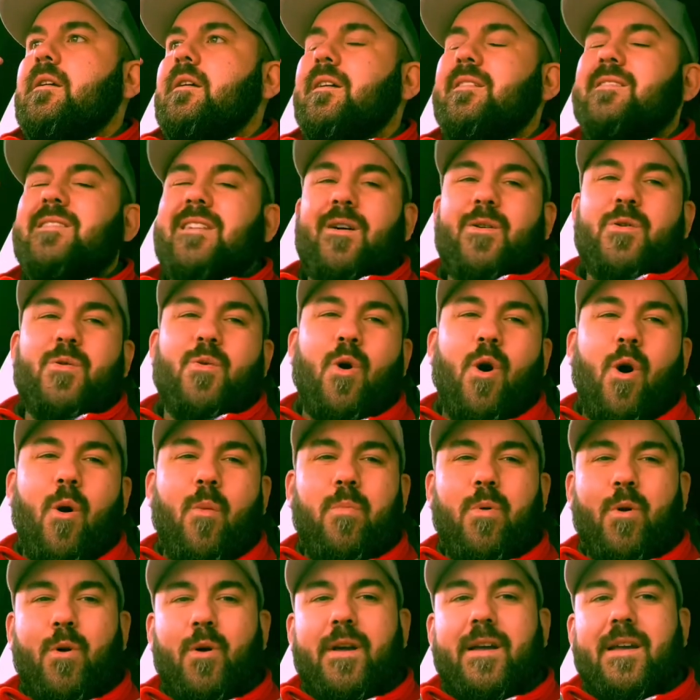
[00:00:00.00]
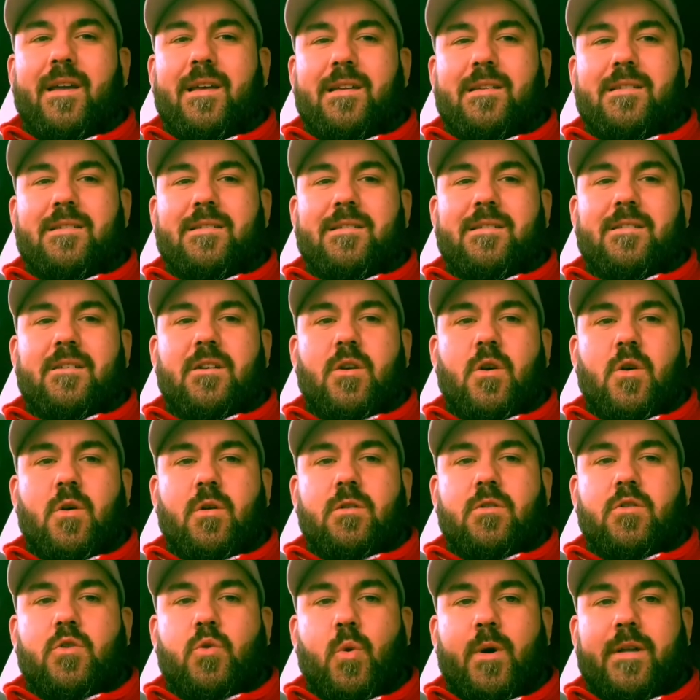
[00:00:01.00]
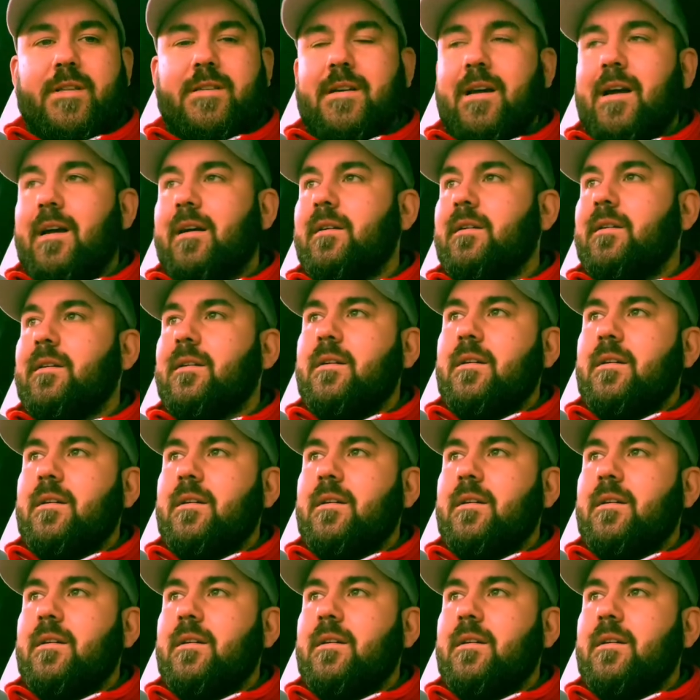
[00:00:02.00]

I tell you what, I'll put his Twitter